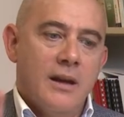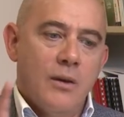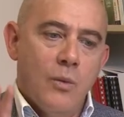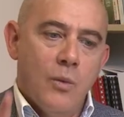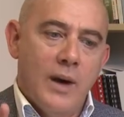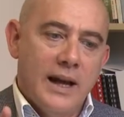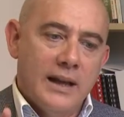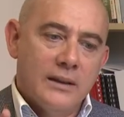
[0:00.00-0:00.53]

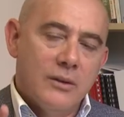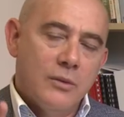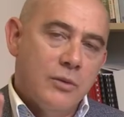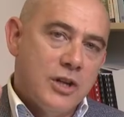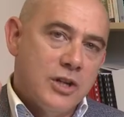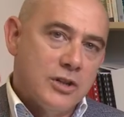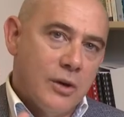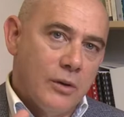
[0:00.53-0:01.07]
One, we
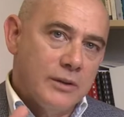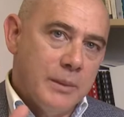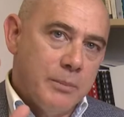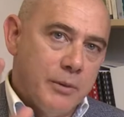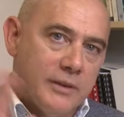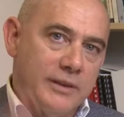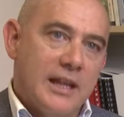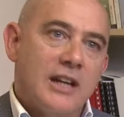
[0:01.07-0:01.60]
showed the
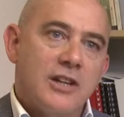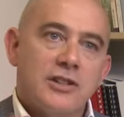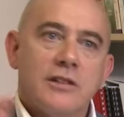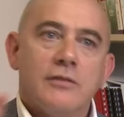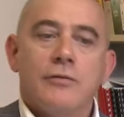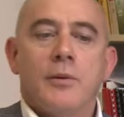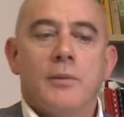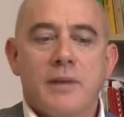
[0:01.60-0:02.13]

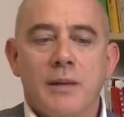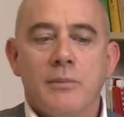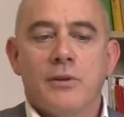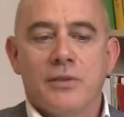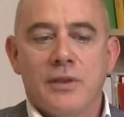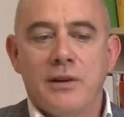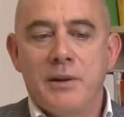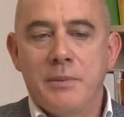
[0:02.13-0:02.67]
protection from
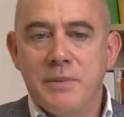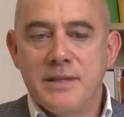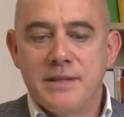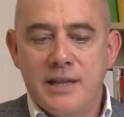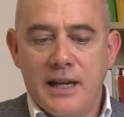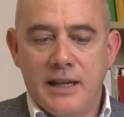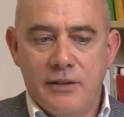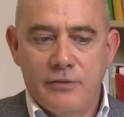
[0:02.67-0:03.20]
chemotherapy
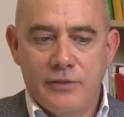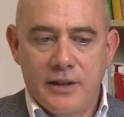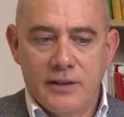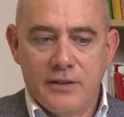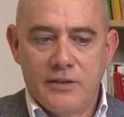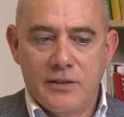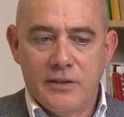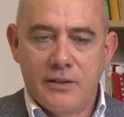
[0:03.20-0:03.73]
side
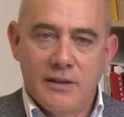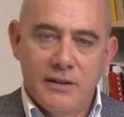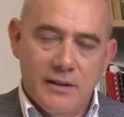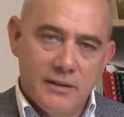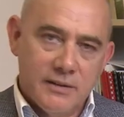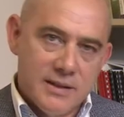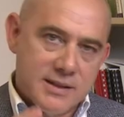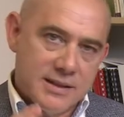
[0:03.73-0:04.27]
effects.
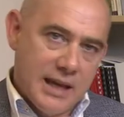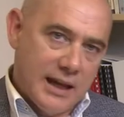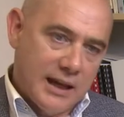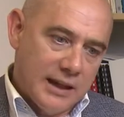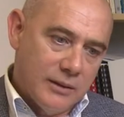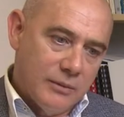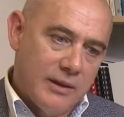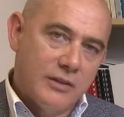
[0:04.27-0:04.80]
The
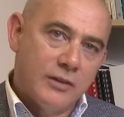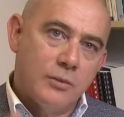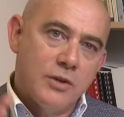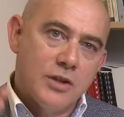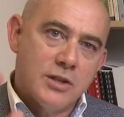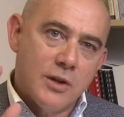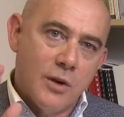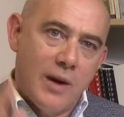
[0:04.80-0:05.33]
second was we
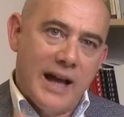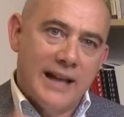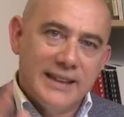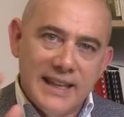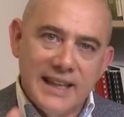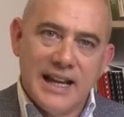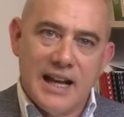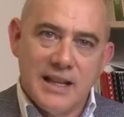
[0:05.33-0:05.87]
saw
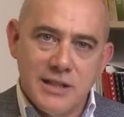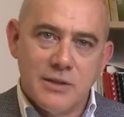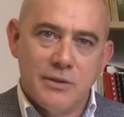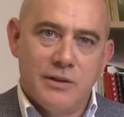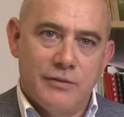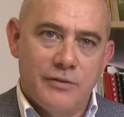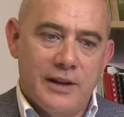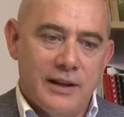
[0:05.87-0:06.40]

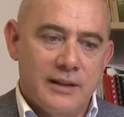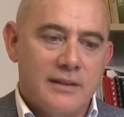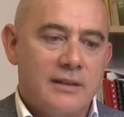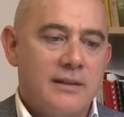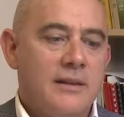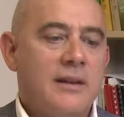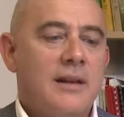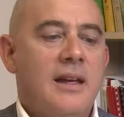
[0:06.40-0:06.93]
anti-cancer effect.
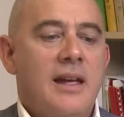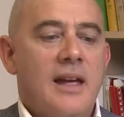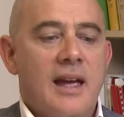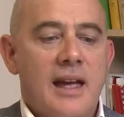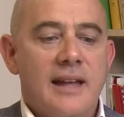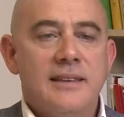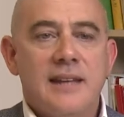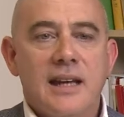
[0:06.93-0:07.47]

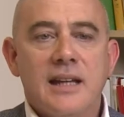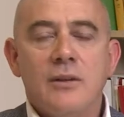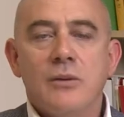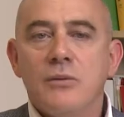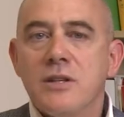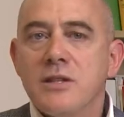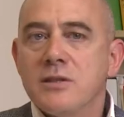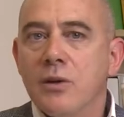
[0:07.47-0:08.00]
And then
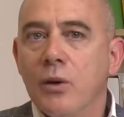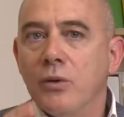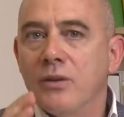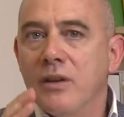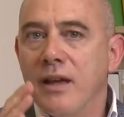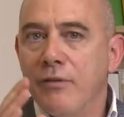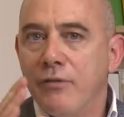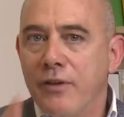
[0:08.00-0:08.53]
we
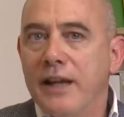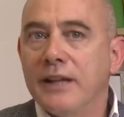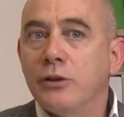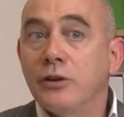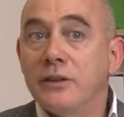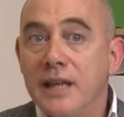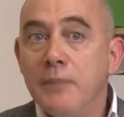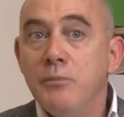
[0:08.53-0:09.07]
showed effect
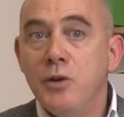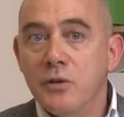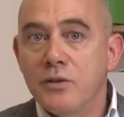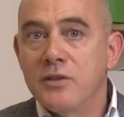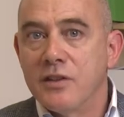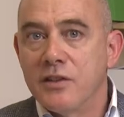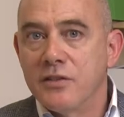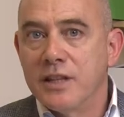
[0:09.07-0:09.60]
on the immune
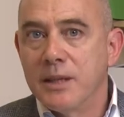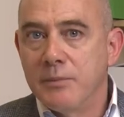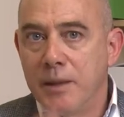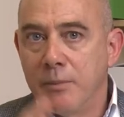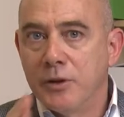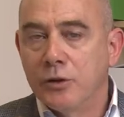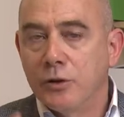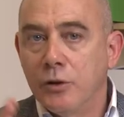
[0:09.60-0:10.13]
system,
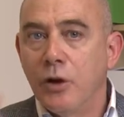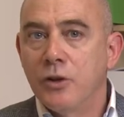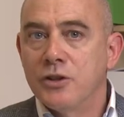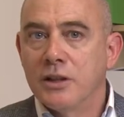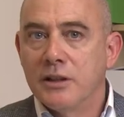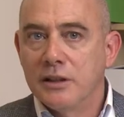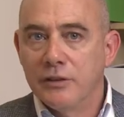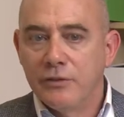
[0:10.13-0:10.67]

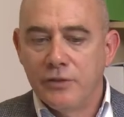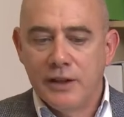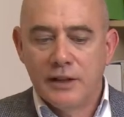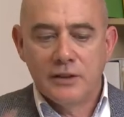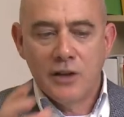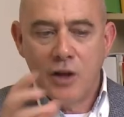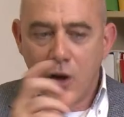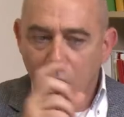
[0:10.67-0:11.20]
immunological effect.
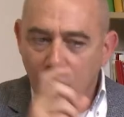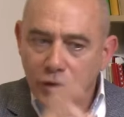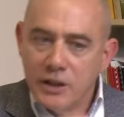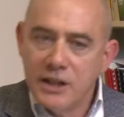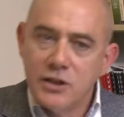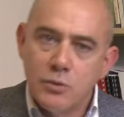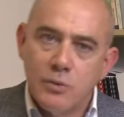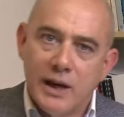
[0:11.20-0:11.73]
On
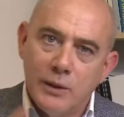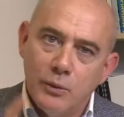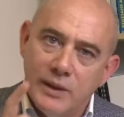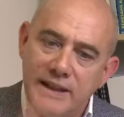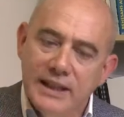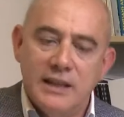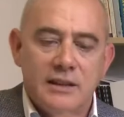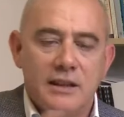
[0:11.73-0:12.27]
each one, we
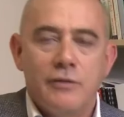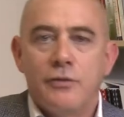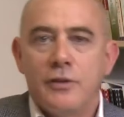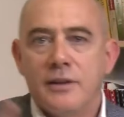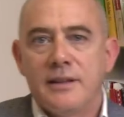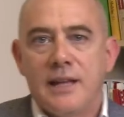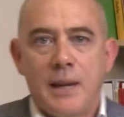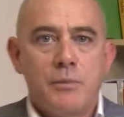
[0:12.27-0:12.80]
did
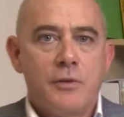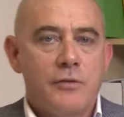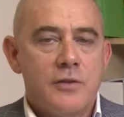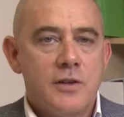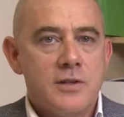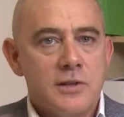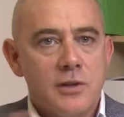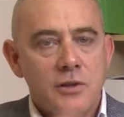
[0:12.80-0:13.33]
different type of
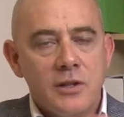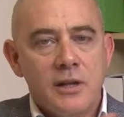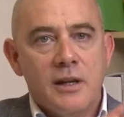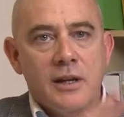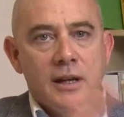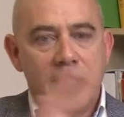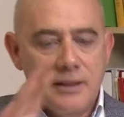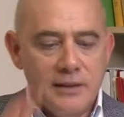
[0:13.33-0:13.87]
research
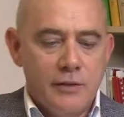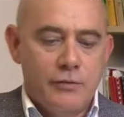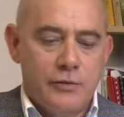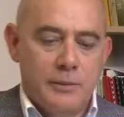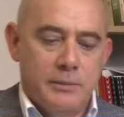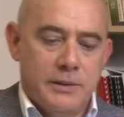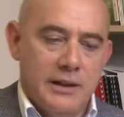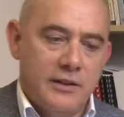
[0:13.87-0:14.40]
in
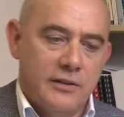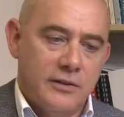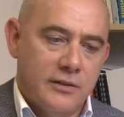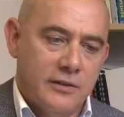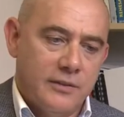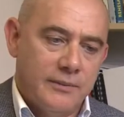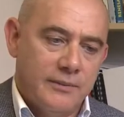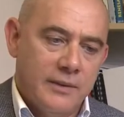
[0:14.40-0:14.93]
different places.